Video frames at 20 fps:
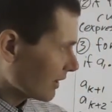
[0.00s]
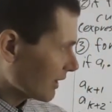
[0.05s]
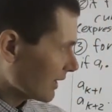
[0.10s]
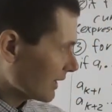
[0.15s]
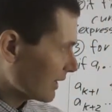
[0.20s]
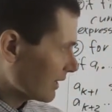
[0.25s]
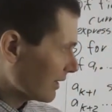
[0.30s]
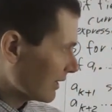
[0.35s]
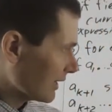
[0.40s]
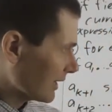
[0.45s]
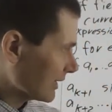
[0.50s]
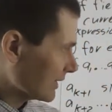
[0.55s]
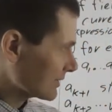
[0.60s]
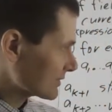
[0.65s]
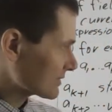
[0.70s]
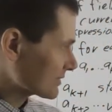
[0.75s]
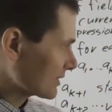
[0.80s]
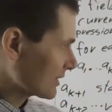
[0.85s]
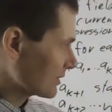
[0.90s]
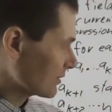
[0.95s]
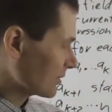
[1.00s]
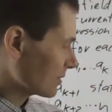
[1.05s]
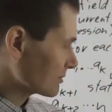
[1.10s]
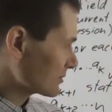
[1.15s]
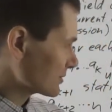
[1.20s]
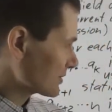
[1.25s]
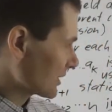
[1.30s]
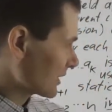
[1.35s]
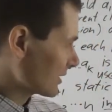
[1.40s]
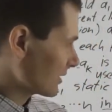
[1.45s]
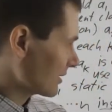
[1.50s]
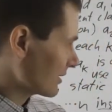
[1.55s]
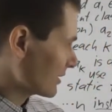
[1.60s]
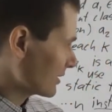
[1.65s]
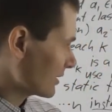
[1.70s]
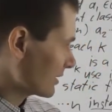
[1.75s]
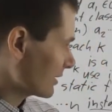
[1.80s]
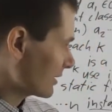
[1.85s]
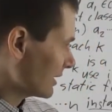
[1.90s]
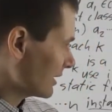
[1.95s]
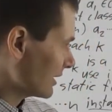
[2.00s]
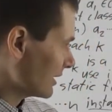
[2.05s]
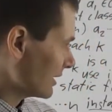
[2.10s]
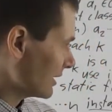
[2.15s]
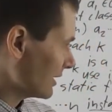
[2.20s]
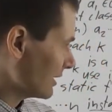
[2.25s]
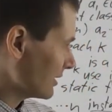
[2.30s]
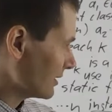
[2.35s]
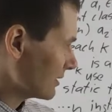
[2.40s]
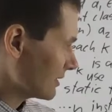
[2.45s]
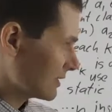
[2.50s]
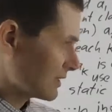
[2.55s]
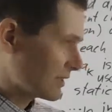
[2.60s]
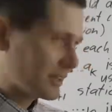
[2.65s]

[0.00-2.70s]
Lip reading: AST nodes that are